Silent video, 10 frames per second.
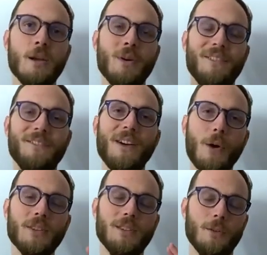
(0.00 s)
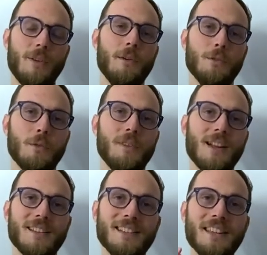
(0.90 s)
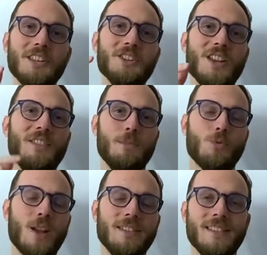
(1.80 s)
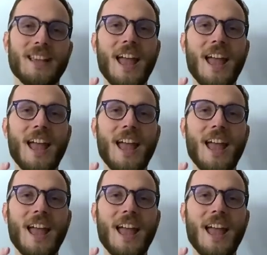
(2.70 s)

We have thousands and thousands of dollars in J V prizes,